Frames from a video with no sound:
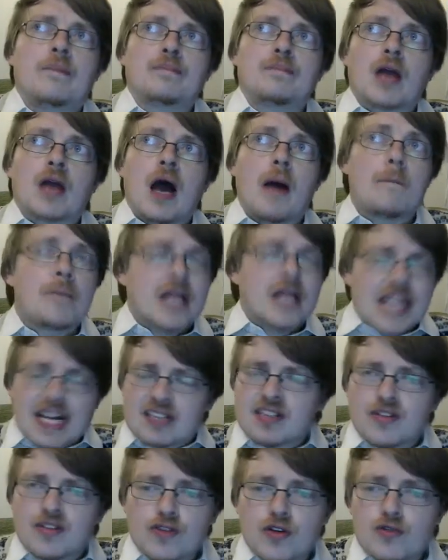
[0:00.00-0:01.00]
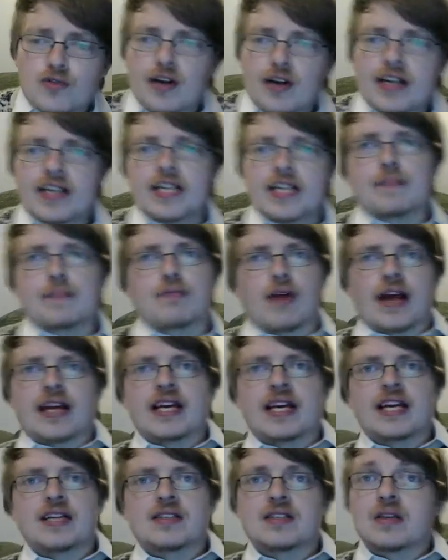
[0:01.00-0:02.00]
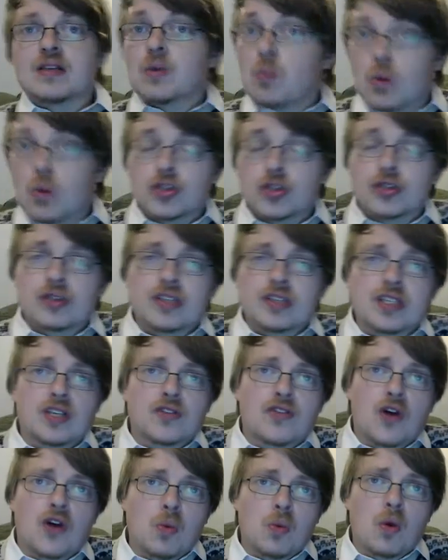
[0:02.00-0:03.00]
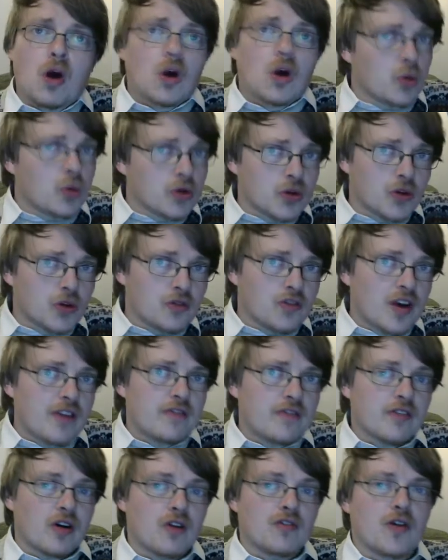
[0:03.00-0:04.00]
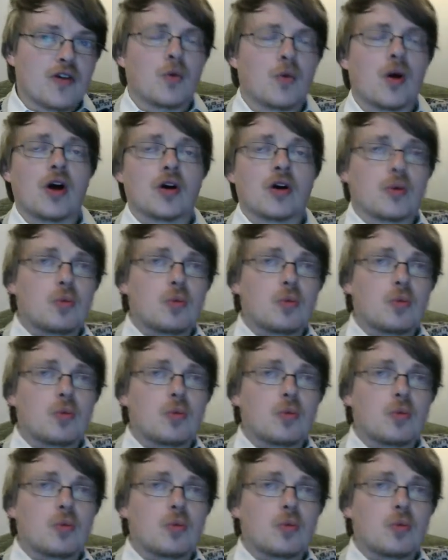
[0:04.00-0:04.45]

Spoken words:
But yes, if you've read Leigh Brackett, what do you think of her work? What are your favourite of her work?